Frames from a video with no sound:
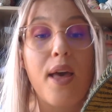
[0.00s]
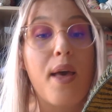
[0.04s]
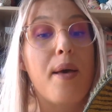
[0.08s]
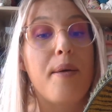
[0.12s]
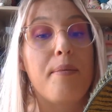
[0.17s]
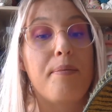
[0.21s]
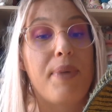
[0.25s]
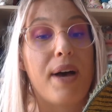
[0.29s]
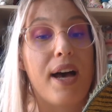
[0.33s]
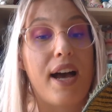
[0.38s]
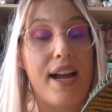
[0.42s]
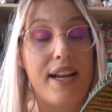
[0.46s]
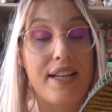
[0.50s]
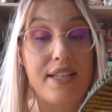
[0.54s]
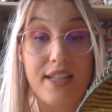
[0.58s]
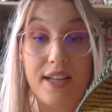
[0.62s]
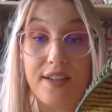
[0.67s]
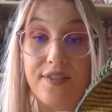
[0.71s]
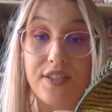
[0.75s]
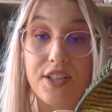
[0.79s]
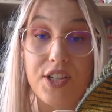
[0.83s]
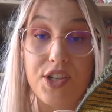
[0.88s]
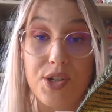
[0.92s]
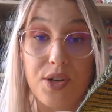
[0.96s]
But I
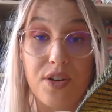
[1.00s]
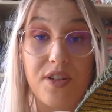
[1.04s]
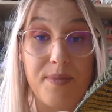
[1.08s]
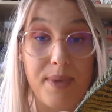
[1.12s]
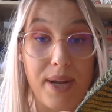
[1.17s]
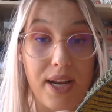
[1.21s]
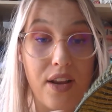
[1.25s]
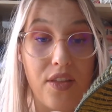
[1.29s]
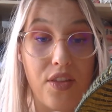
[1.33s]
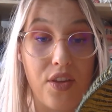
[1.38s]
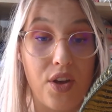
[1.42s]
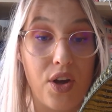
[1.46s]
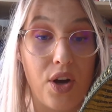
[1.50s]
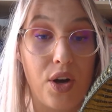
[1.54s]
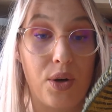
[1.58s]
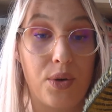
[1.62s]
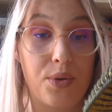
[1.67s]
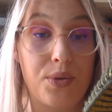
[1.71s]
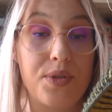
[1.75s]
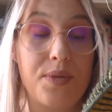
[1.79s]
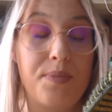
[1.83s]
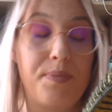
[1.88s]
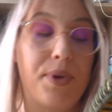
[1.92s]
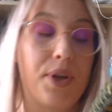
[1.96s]
definitely should have been in the
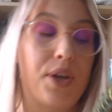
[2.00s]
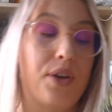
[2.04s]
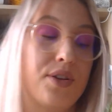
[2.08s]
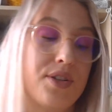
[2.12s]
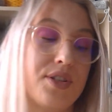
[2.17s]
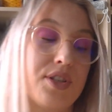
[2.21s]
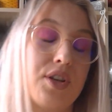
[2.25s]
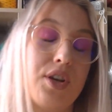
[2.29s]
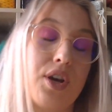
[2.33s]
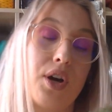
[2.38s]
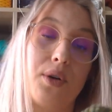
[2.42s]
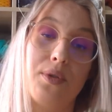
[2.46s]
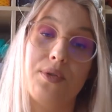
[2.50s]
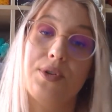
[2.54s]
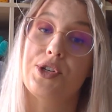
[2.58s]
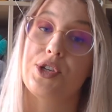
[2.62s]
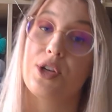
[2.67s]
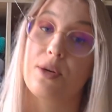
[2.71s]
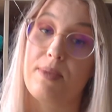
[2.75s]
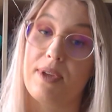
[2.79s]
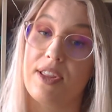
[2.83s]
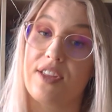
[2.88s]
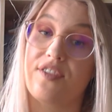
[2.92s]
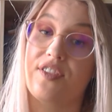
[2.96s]
gold because the gold
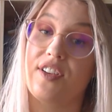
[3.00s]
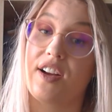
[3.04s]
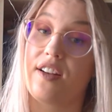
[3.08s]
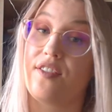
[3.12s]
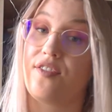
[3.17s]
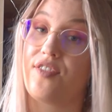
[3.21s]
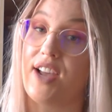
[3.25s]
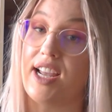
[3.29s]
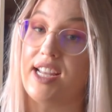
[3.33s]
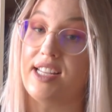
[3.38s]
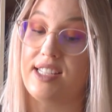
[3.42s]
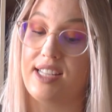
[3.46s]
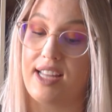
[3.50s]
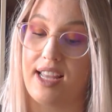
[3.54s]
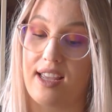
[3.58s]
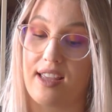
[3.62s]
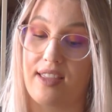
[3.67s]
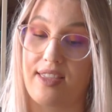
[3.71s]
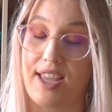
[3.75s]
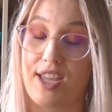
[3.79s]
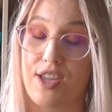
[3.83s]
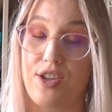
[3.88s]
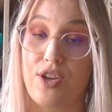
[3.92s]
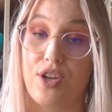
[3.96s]
should be the front facing
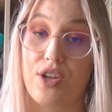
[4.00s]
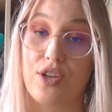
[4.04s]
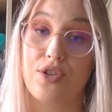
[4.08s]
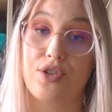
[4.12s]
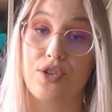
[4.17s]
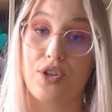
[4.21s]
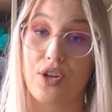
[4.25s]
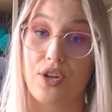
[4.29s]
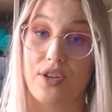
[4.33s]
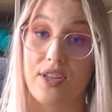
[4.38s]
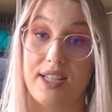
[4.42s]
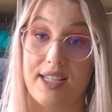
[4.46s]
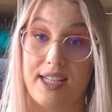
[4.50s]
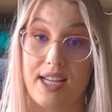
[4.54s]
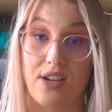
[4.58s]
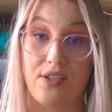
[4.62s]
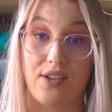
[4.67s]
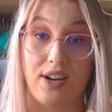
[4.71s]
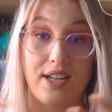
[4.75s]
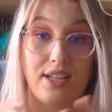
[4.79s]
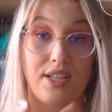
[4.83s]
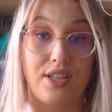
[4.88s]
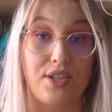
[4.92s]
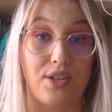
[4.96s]
that you can do the
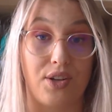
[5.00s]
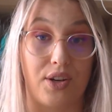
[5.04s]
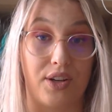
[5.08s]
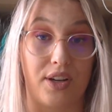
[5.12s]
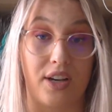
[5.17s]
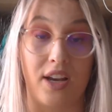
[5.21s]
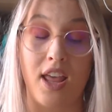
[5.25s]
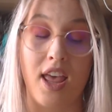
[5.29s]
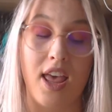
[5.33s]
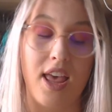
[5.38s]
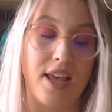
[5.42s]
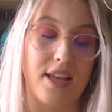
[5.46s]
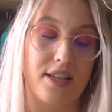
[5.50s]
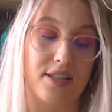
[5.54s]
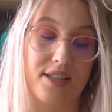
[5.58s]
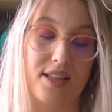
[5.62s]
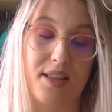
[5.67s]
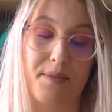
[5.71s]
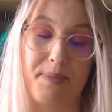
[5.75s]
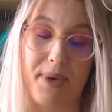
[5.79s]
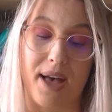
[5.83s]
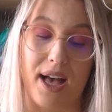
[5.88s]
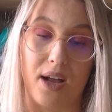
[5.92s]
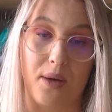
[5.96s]
decreases on. So
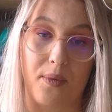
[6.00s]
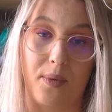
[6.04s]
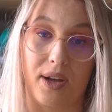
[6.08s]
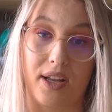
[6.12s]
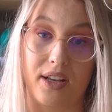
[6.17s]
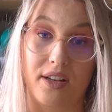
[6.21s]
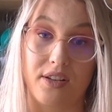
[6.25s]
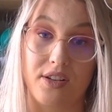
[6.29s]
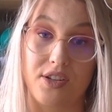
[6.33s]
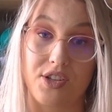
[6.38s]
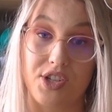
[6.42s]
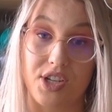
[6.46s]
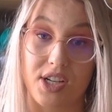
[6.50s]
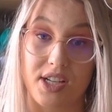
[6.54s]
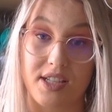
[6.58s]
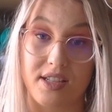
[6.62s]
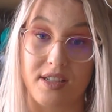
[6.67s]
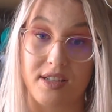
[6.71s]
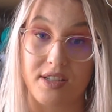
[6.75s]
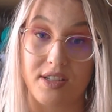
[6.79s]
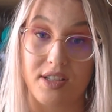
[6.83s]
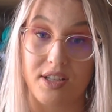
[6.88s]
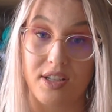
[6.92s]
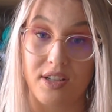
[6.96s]
the back one
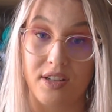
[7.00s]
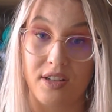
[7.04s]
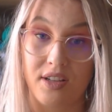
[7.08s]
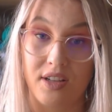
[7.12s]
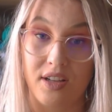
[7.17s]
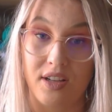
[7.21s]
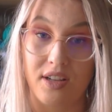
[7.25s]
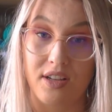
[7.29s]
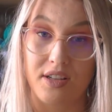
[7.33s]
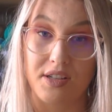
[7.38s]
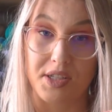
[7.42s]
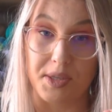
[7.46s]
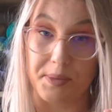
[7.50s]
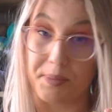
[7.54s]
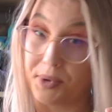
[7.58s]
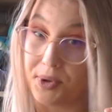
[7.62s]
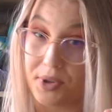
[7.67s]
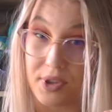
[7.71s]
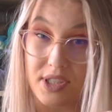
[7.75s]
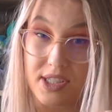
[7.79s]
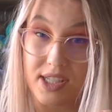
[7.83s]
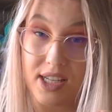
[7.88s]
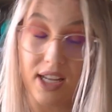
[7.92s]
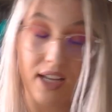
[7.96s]
just
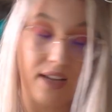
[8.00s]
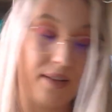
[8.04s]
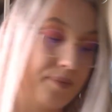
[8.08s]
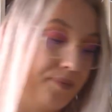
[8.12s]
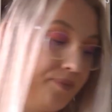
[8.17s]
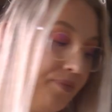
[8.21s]
supports it.